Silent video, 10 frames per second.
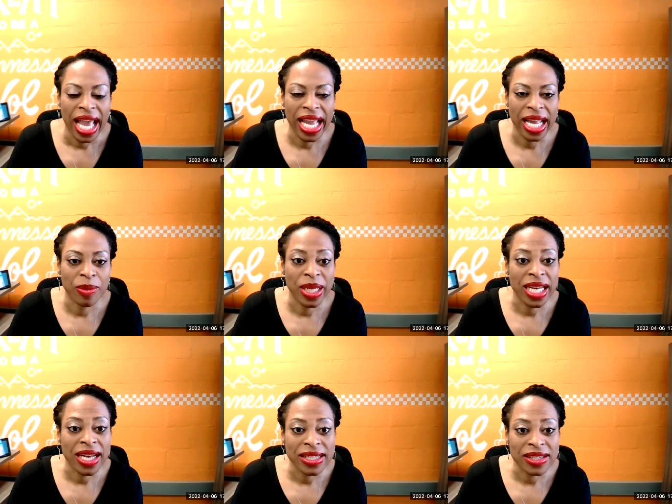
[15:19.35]
And
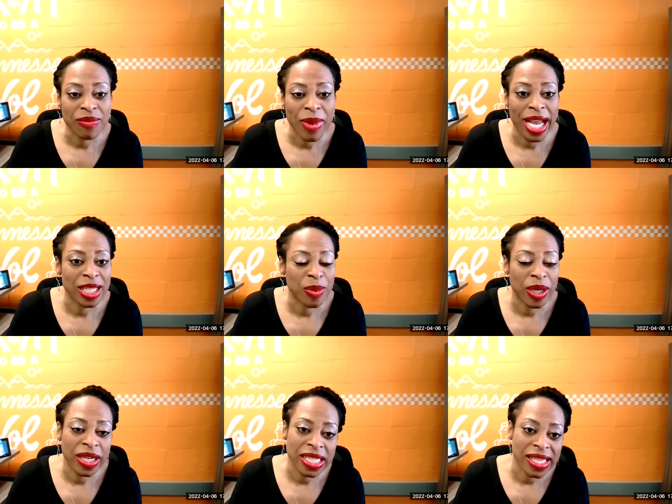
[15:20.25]
because of my
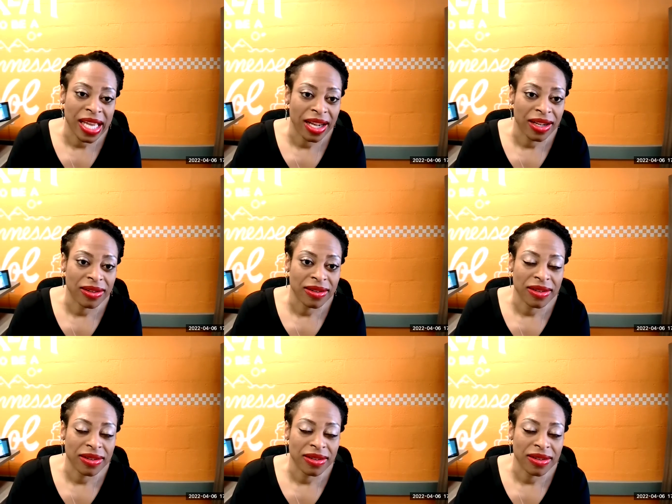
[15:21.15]
experience at